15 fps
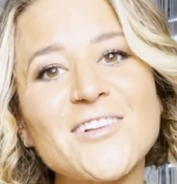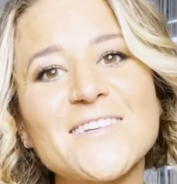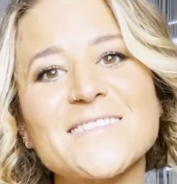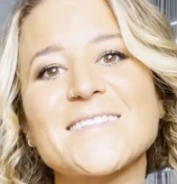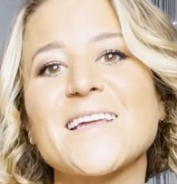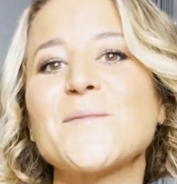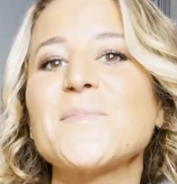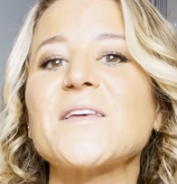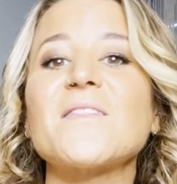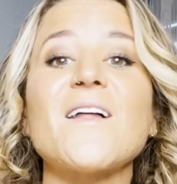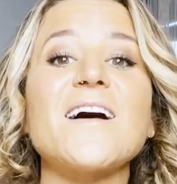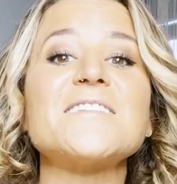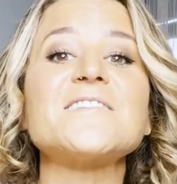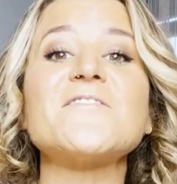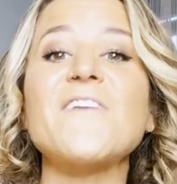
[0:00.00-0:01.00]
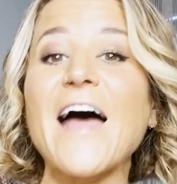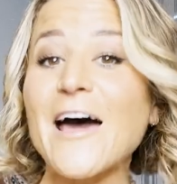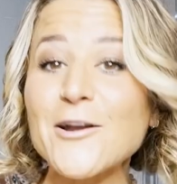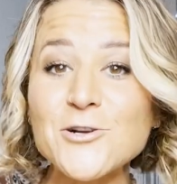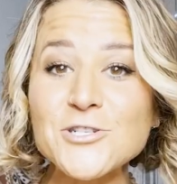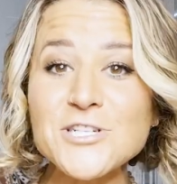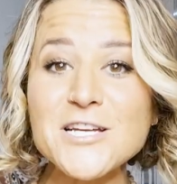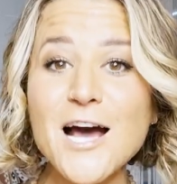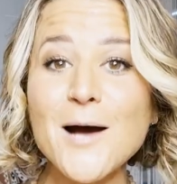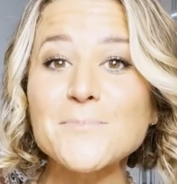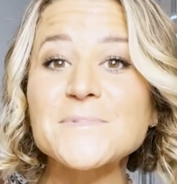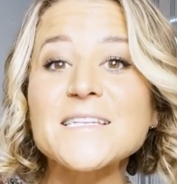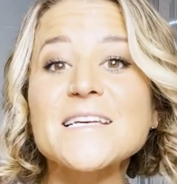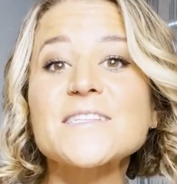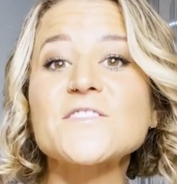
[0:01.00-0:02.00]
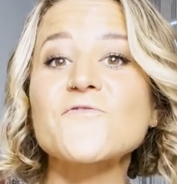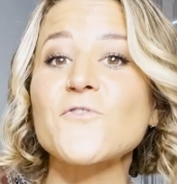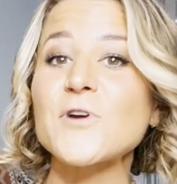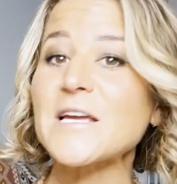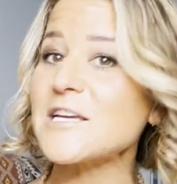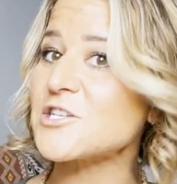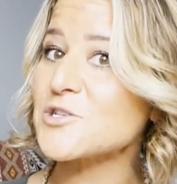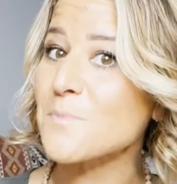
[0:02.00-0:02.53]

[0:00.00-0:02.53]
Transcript: is going to be lots of energy updates for each